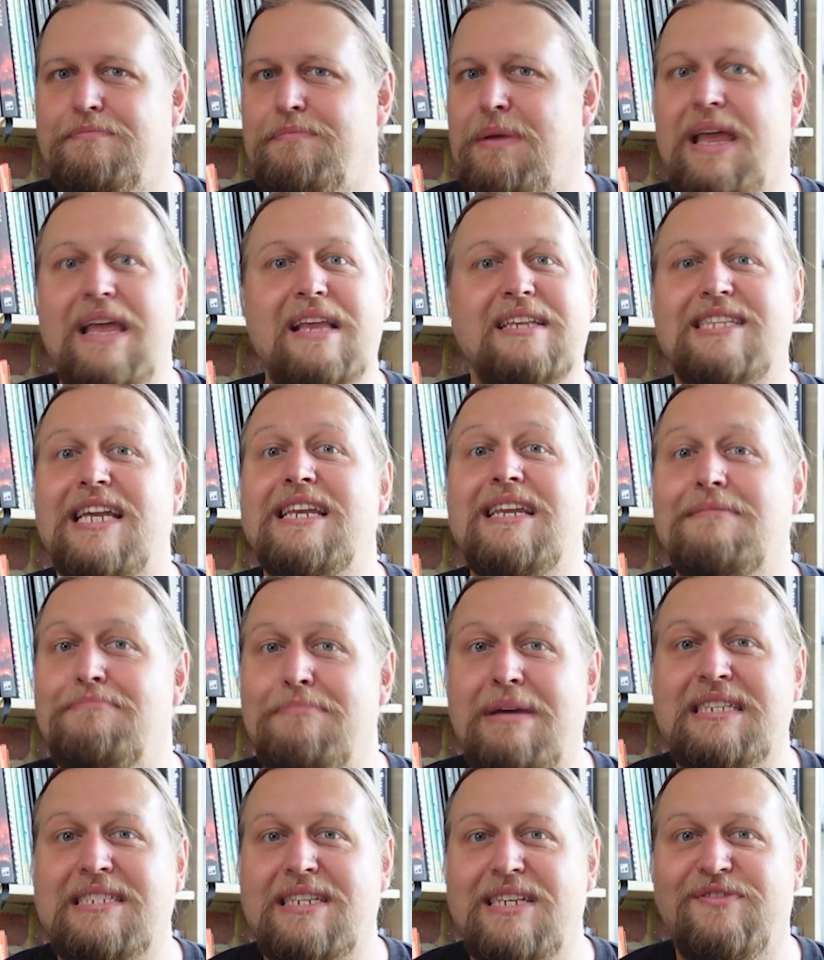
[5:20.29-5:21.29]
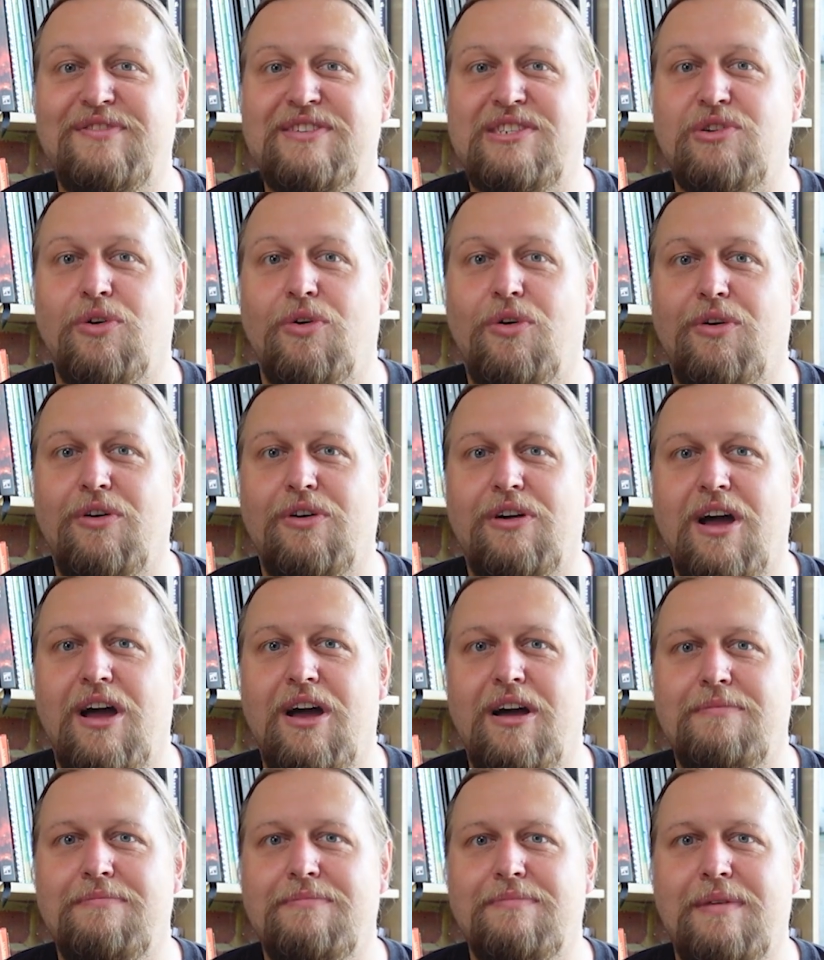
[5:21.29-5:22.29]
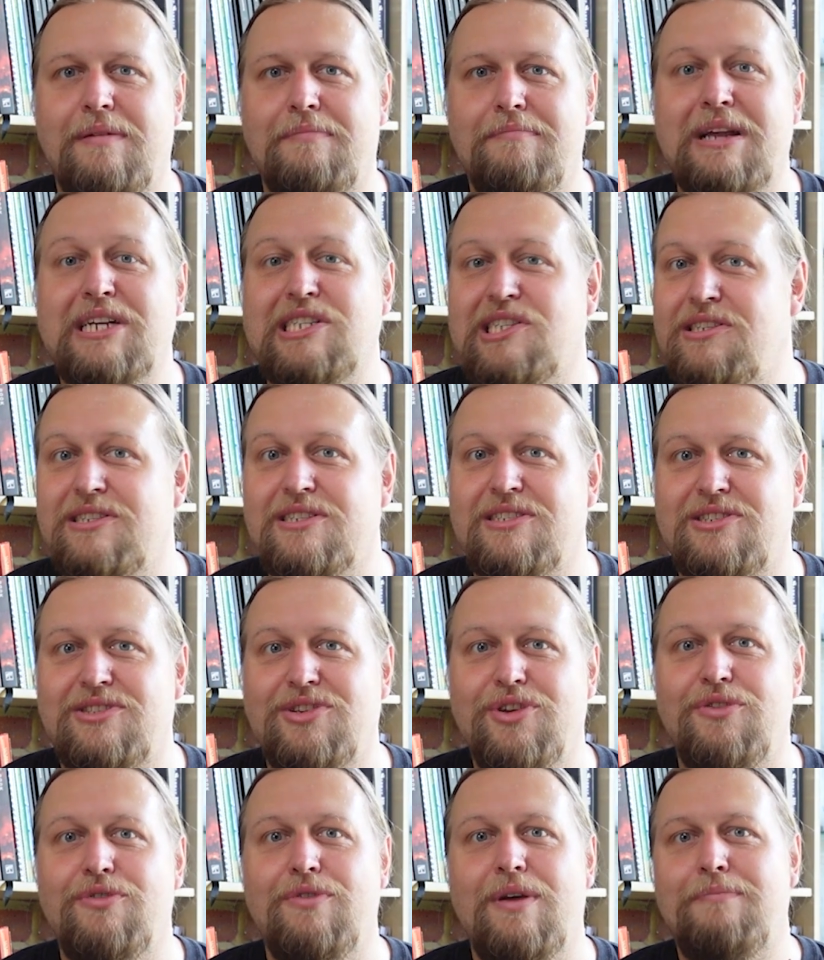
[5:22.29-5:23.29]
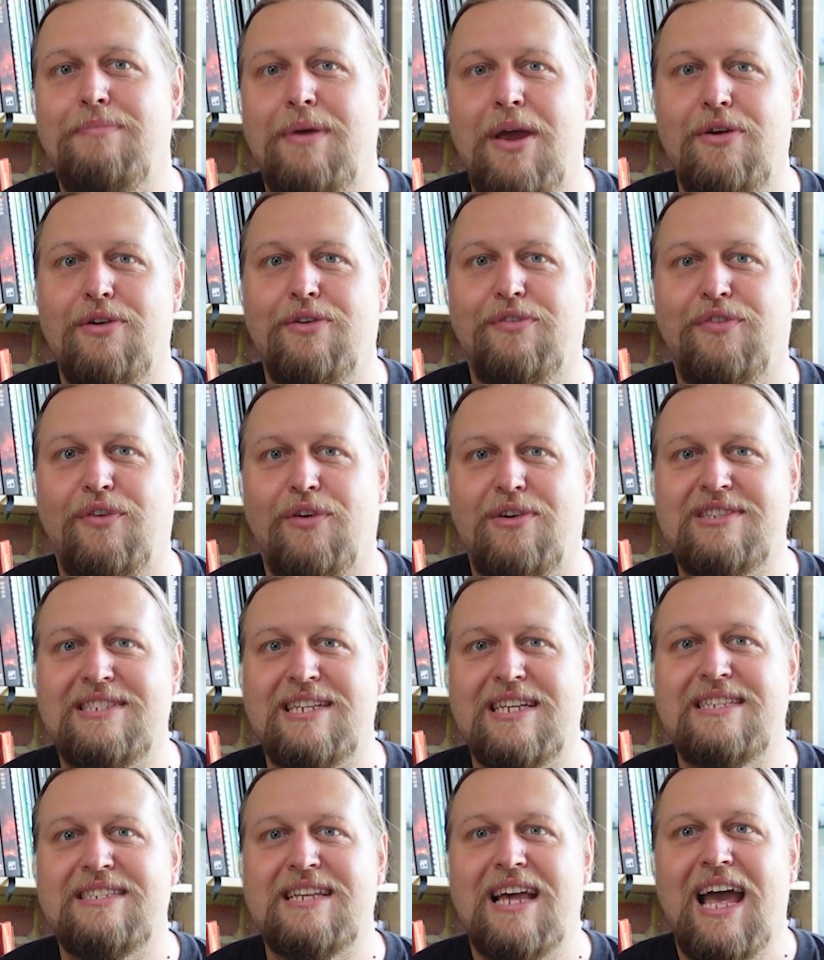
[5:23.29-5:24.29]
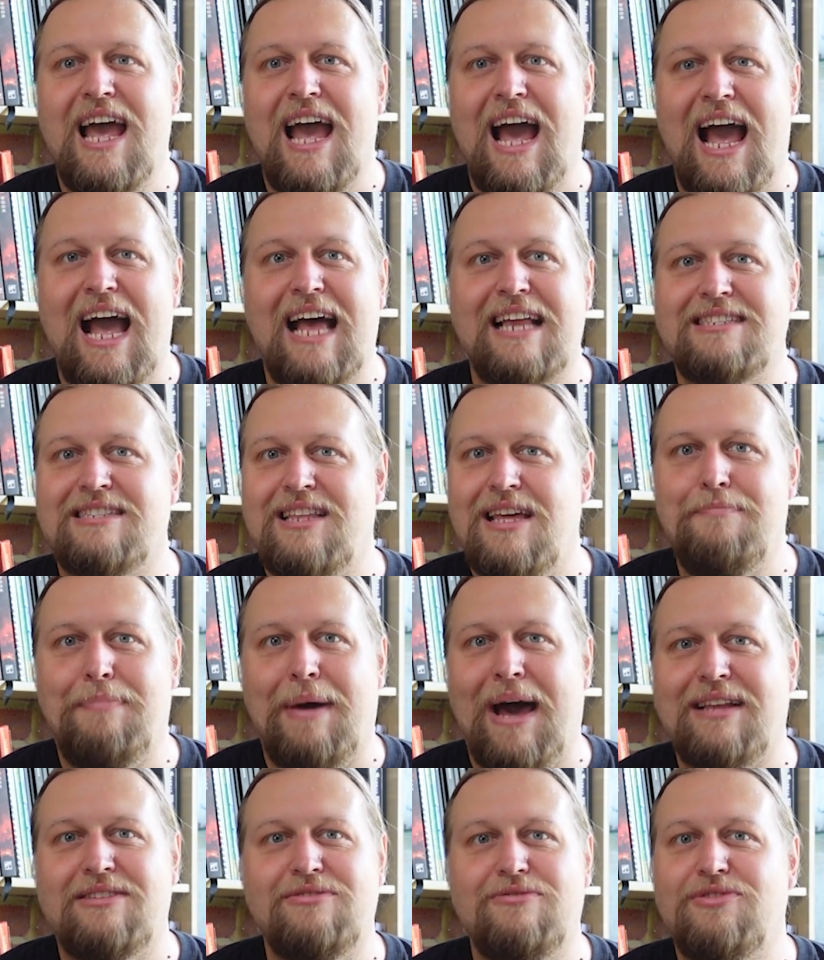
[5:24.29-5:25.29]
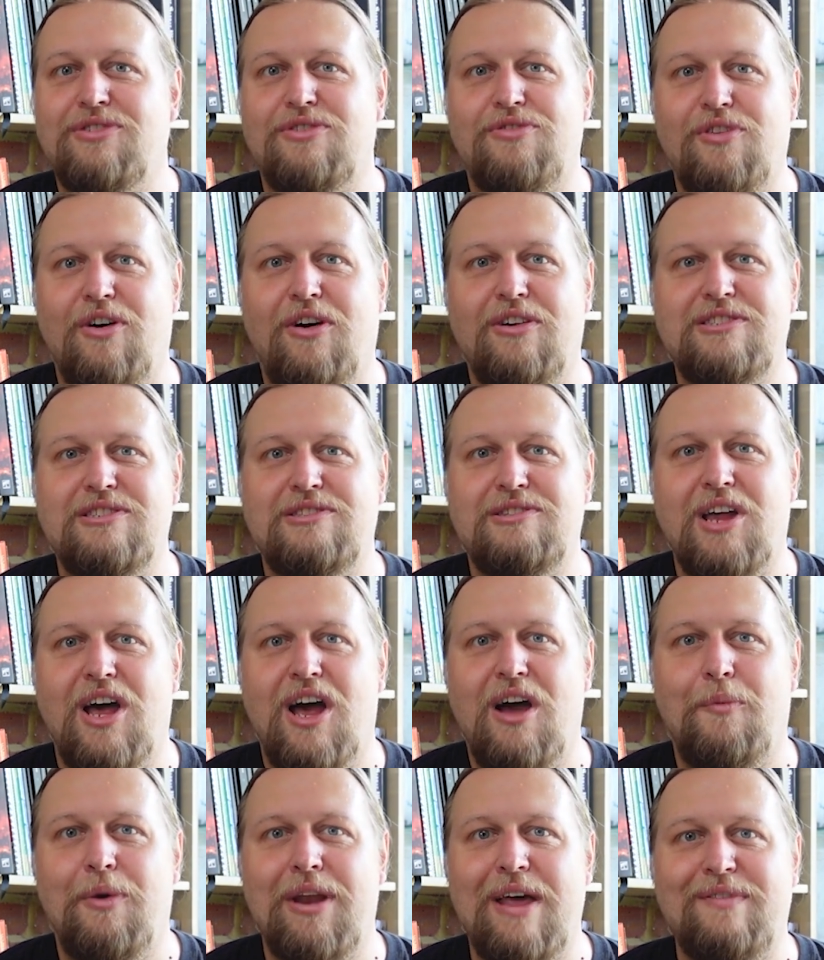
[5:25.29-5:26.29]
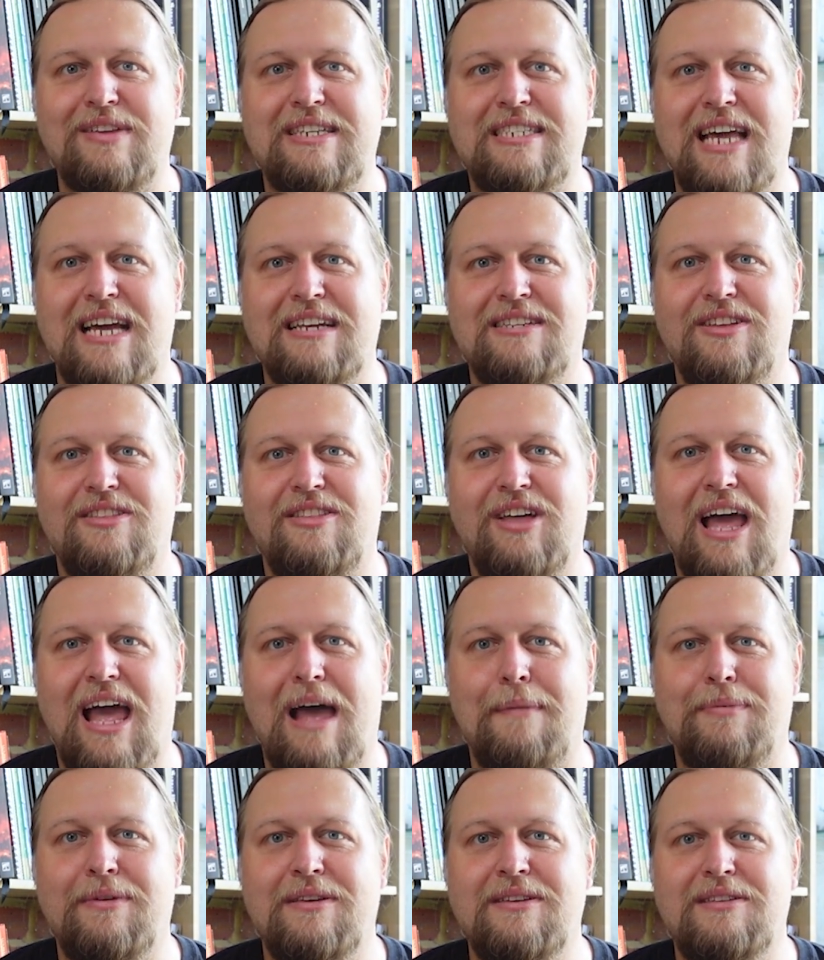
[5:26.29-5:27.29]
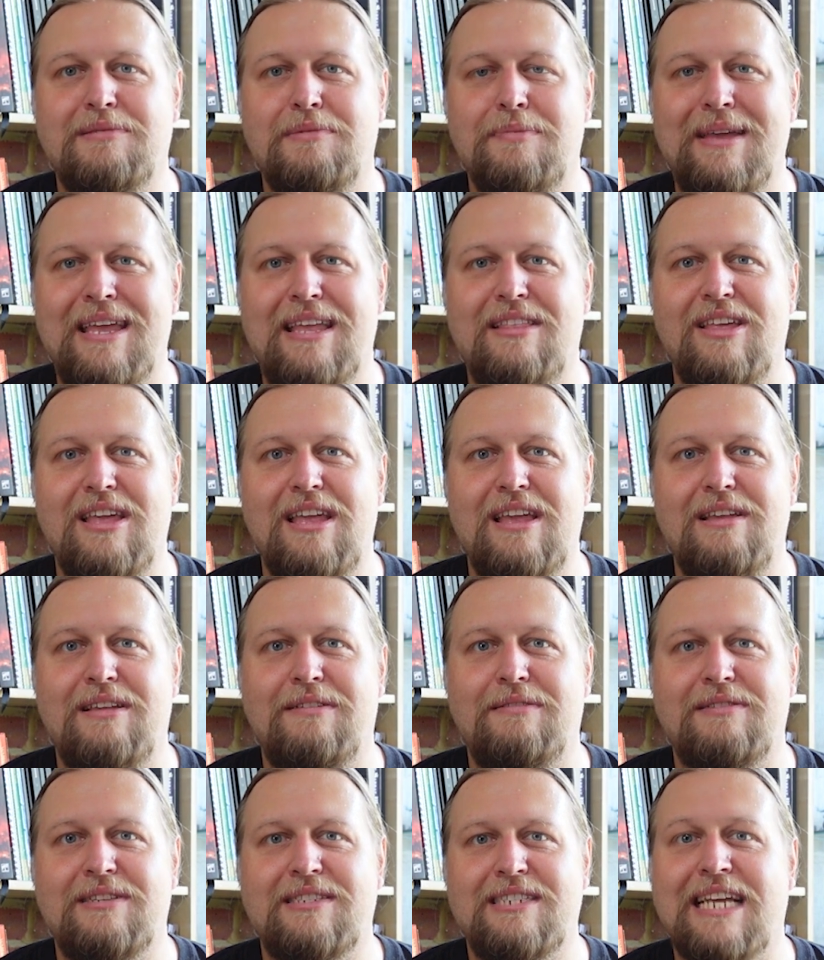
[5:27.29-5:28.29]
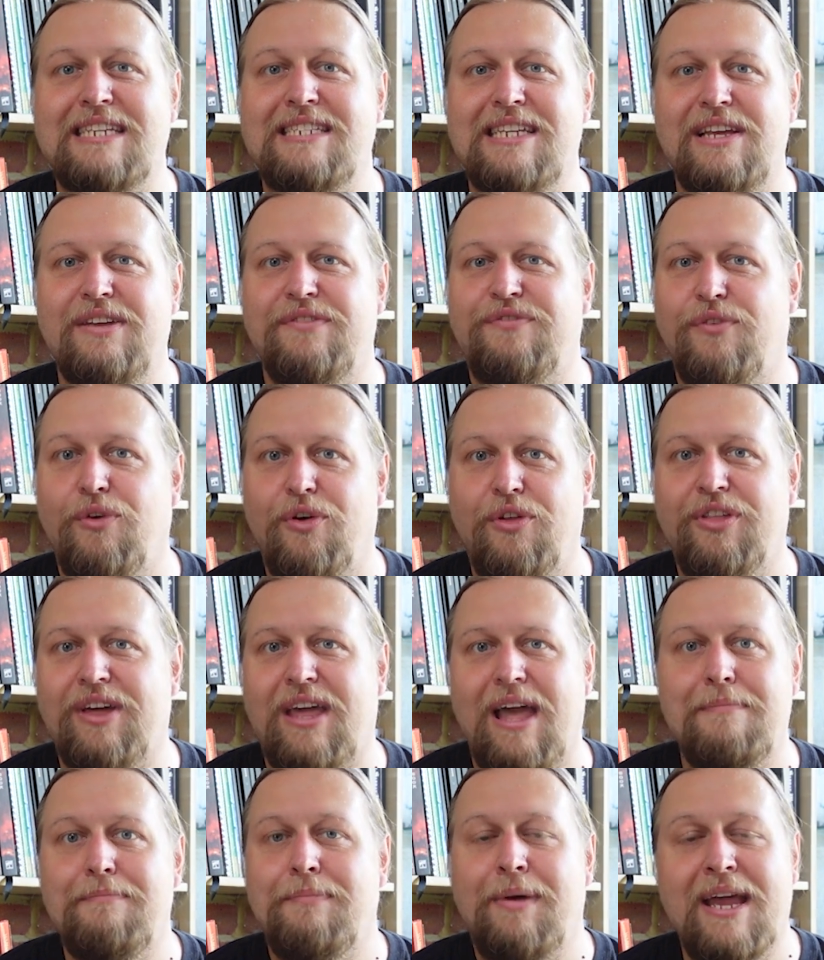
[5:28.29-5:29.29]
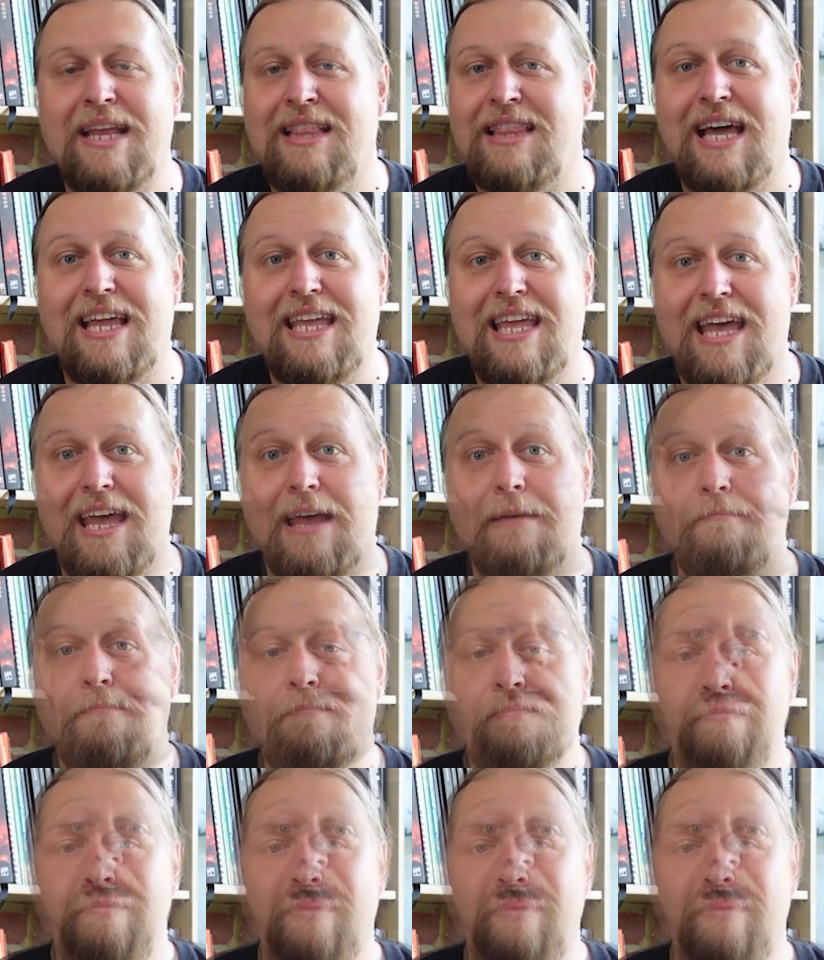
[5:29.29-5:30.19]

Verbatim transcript: be sending missives or missions to Imperial forces as they battled across whatever sector that happened to be the setting for the campaign that year.